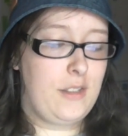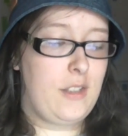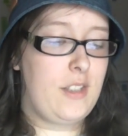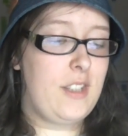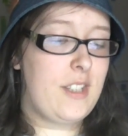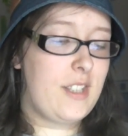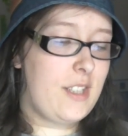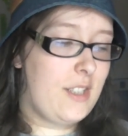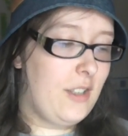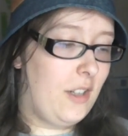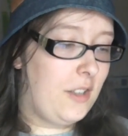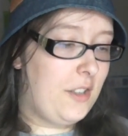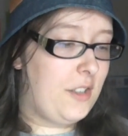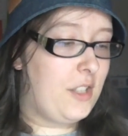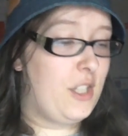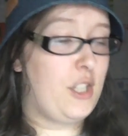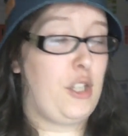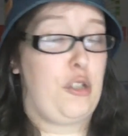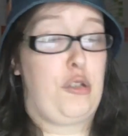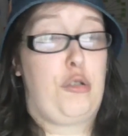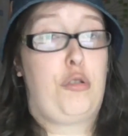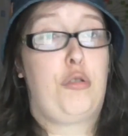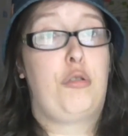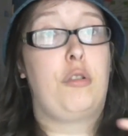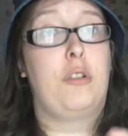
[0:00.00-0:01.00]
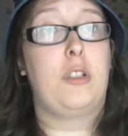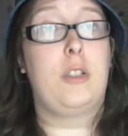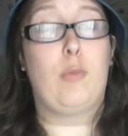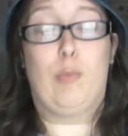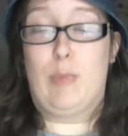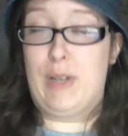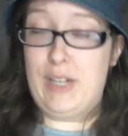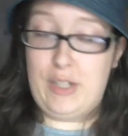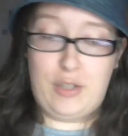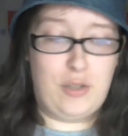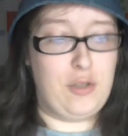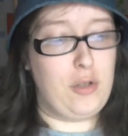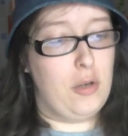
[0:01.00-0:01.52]
The Scottish, trust
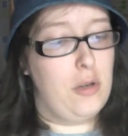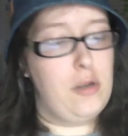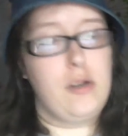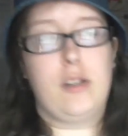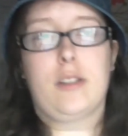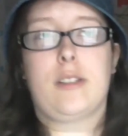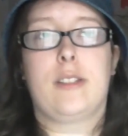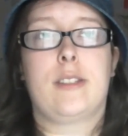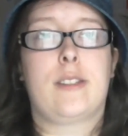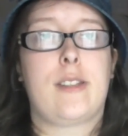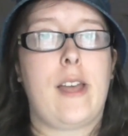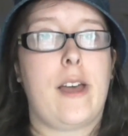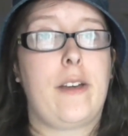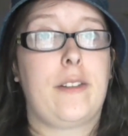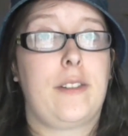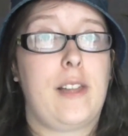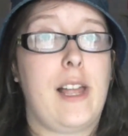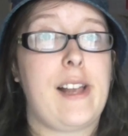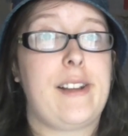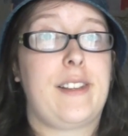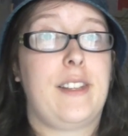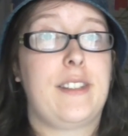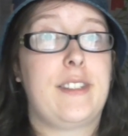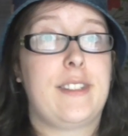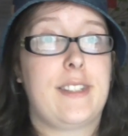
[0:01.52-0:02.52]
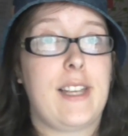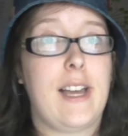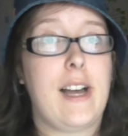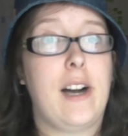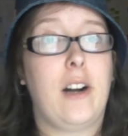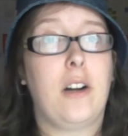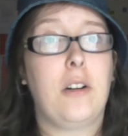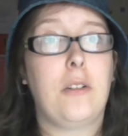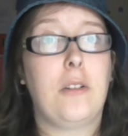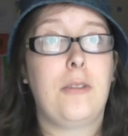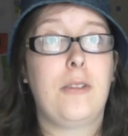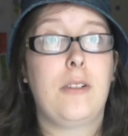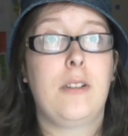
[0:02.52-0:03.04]
me, do not sound like the
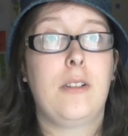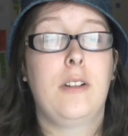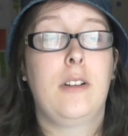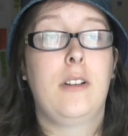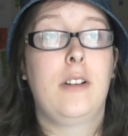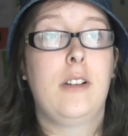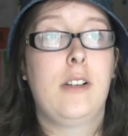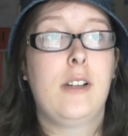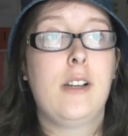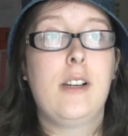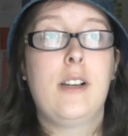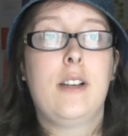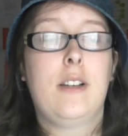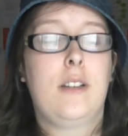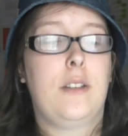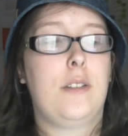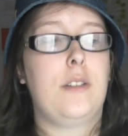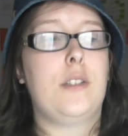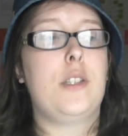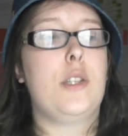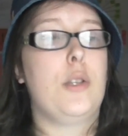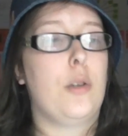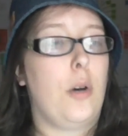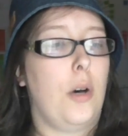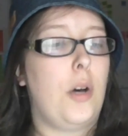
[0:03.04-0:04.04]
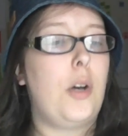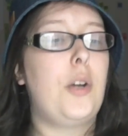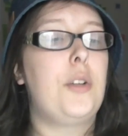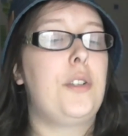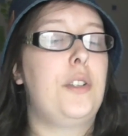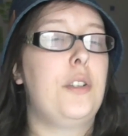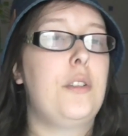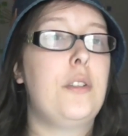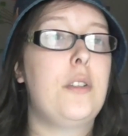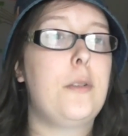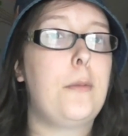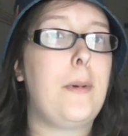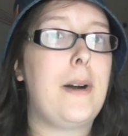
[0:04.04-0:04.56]
South. Nor
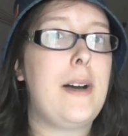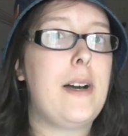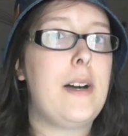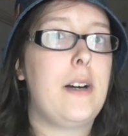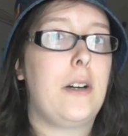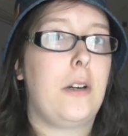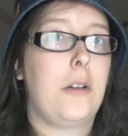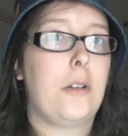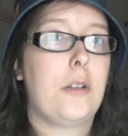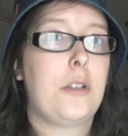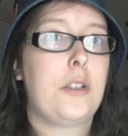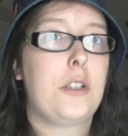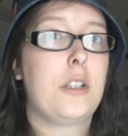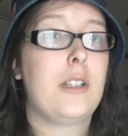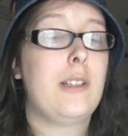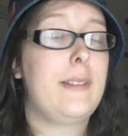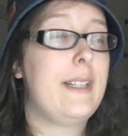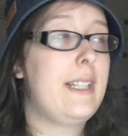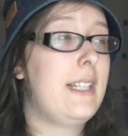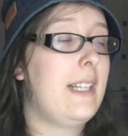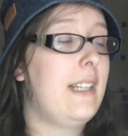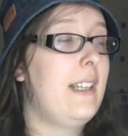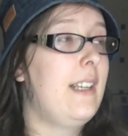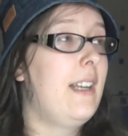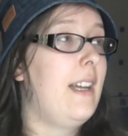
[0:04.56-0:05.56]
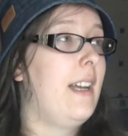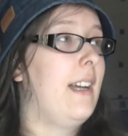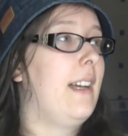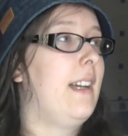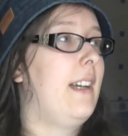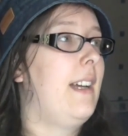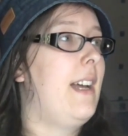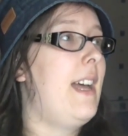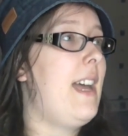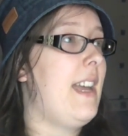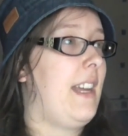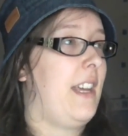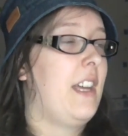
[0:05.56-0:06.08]
do the Welsh. I mean,
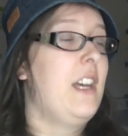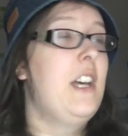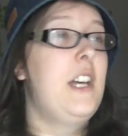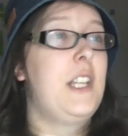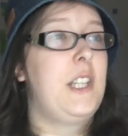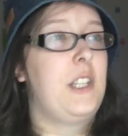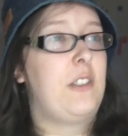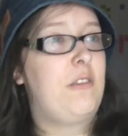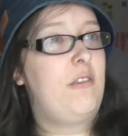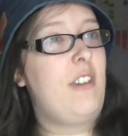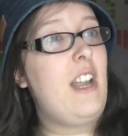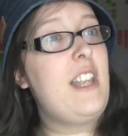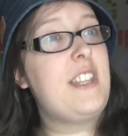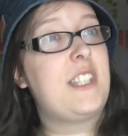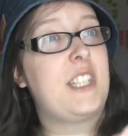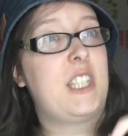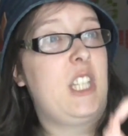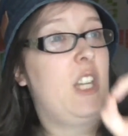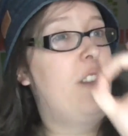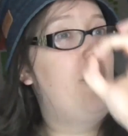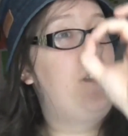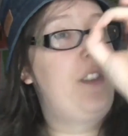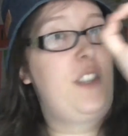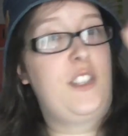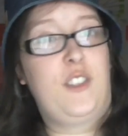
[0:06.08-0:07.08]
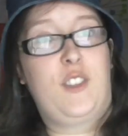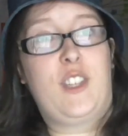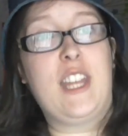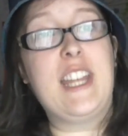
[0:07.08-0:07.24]
heck, the rest of